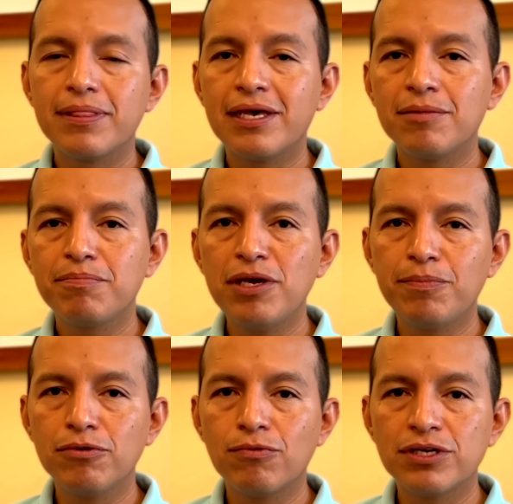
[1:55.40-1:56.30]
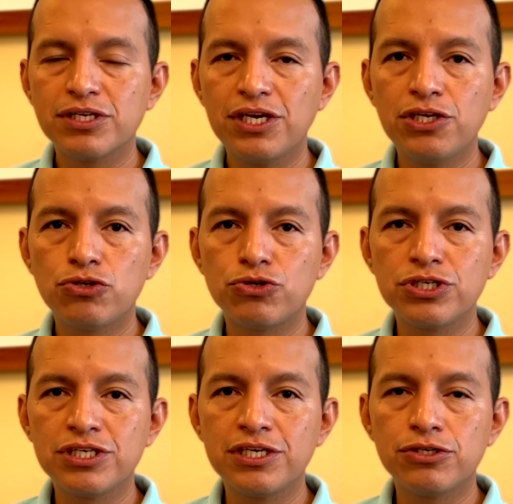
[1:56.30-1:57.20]
then people was
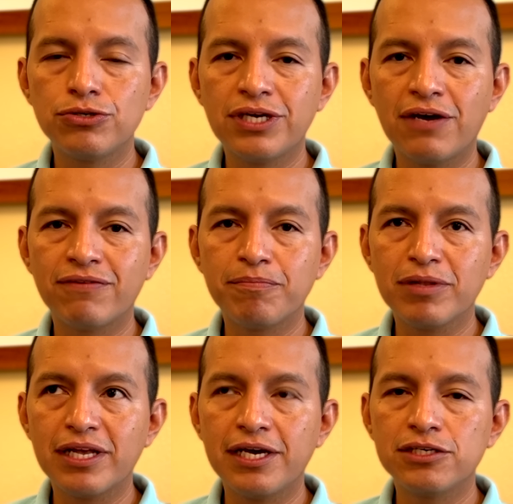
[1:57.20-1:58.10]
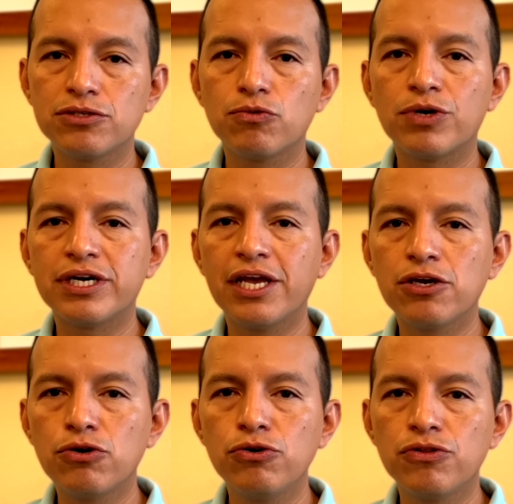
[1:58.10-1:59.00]
interested to have a place where they
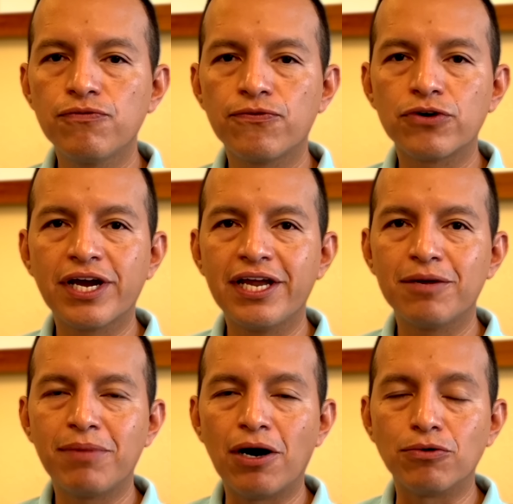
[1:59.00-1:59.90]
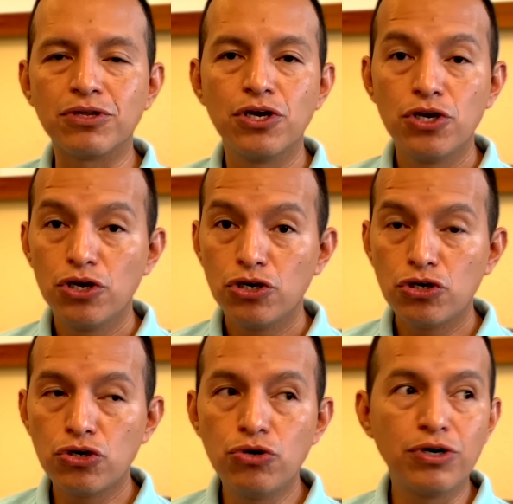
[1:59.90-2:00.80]
could forget about
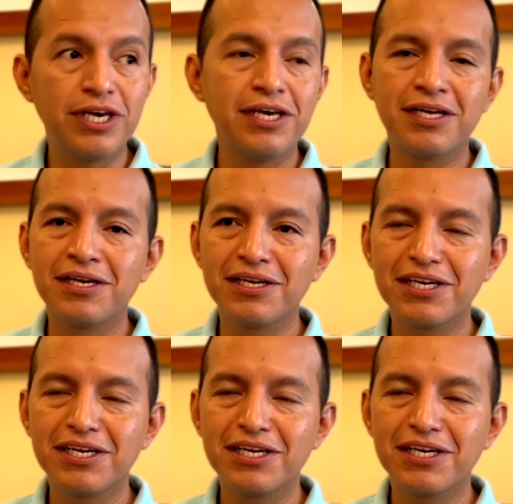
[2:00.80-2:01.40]
cooking,